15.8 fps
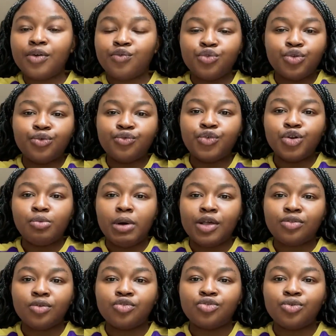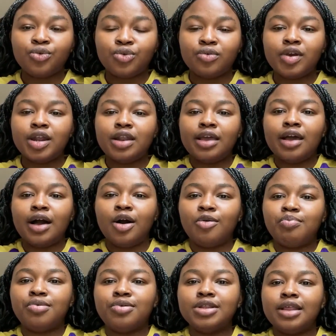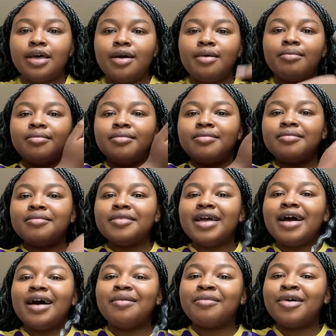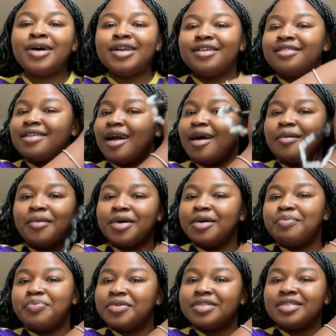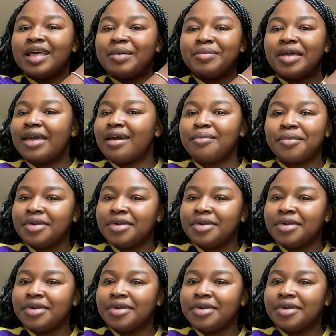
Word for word: If you don't follow my socials already, I'll put them I'm gonna see I'm gonna put them here.